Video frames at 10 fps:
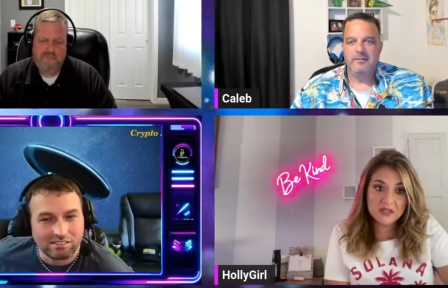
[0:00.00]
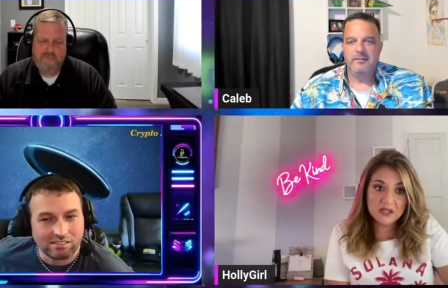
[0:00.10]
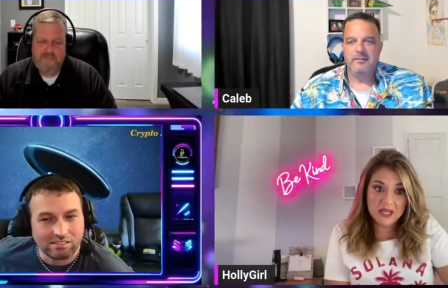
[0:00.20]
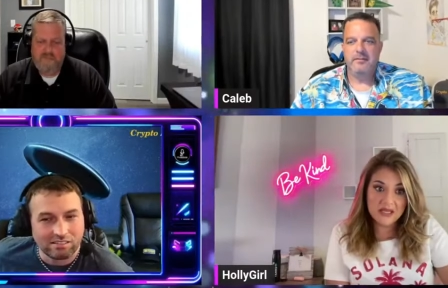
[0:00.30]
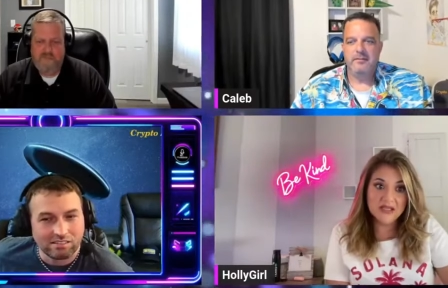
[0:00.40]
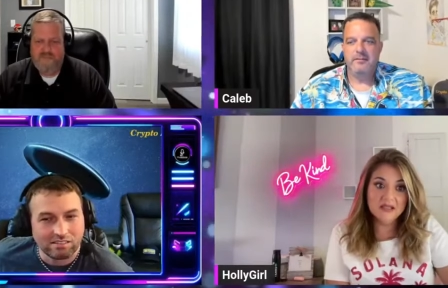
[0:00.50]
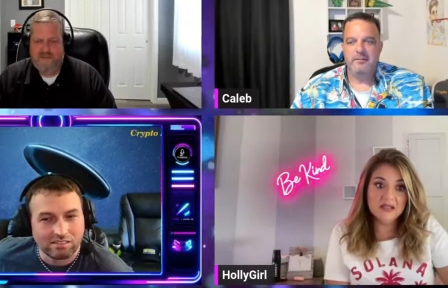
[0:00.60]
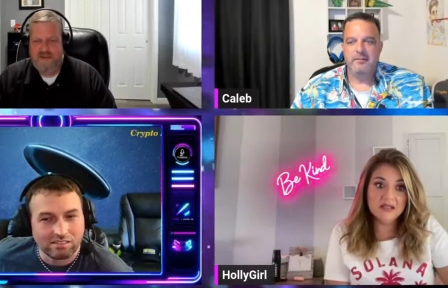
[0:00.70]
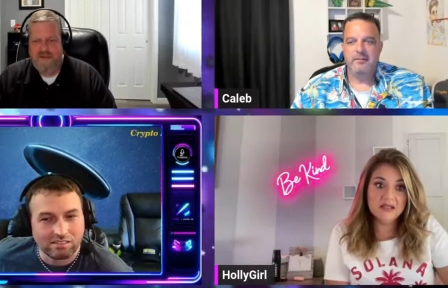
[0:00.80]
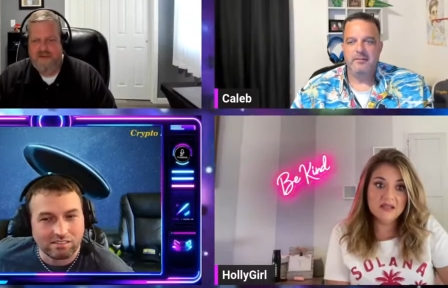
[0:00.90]
Speaker 1: in it
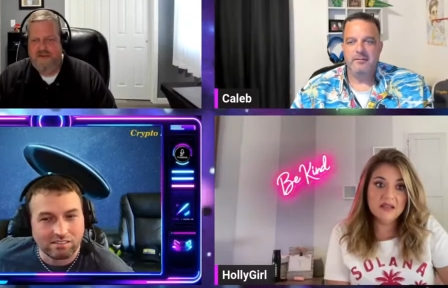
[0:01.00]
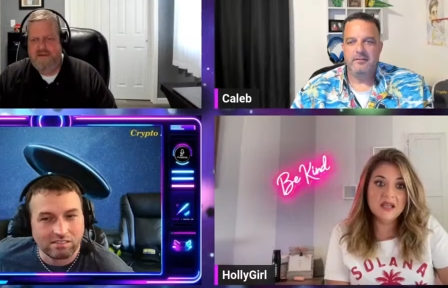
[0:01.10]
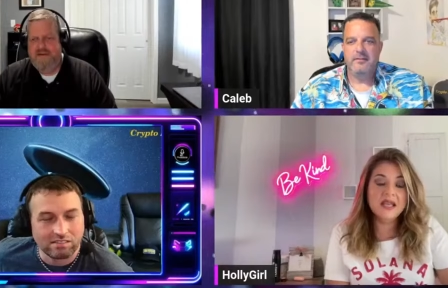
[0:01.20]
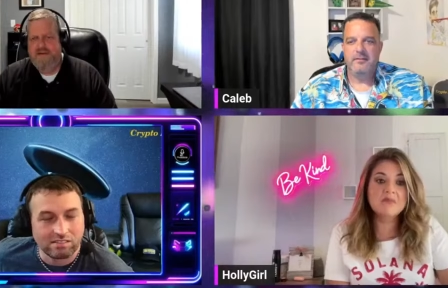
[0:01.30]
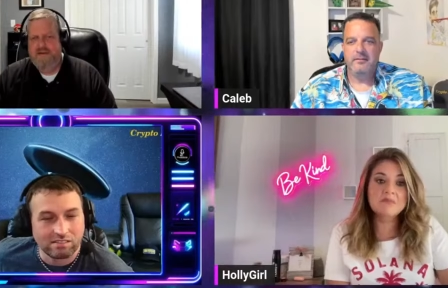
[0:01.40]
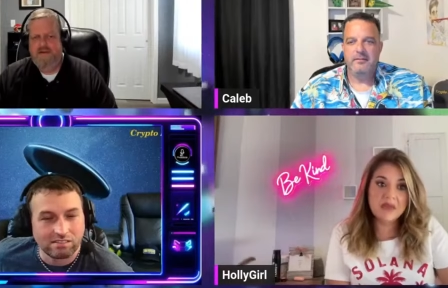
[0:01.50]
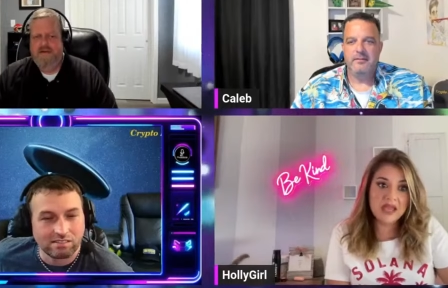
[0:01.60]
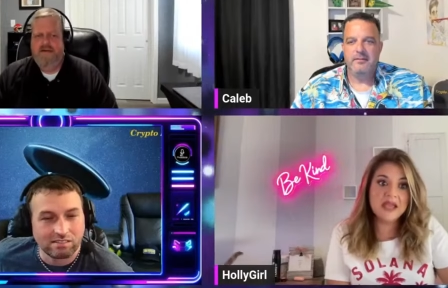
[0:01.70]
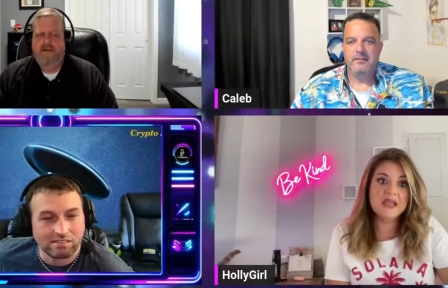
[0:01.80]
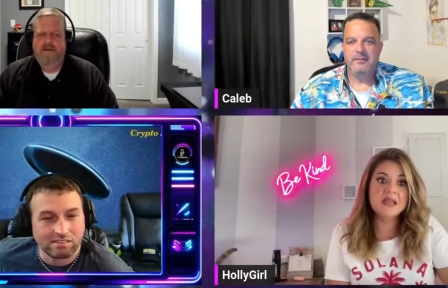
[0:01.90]
it
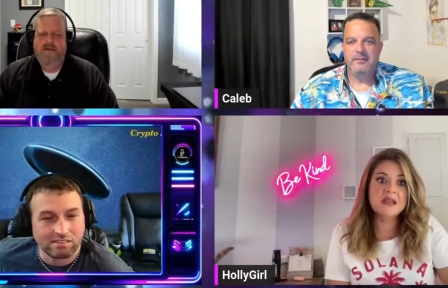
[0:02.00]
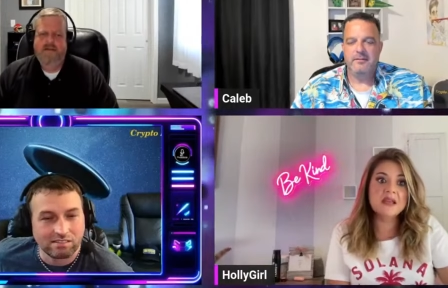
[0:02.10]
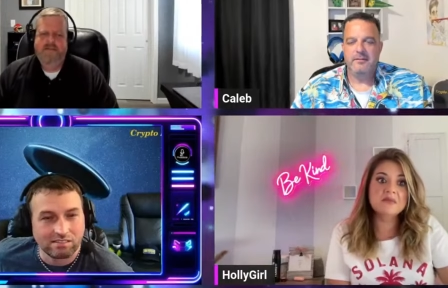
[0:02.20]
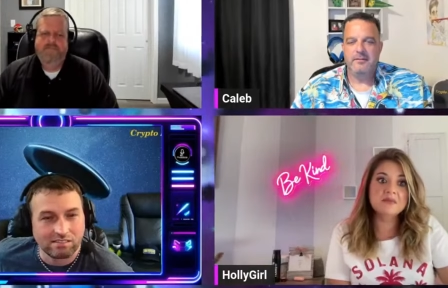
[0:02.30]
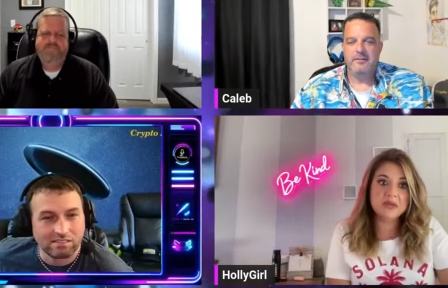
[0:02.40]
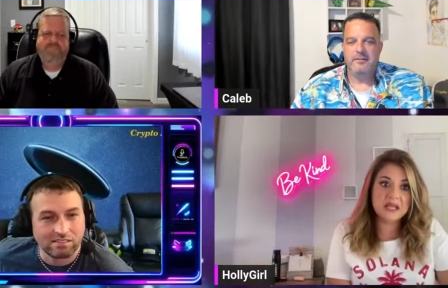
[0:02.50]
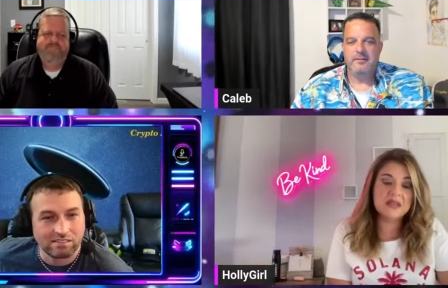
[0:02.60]
may be a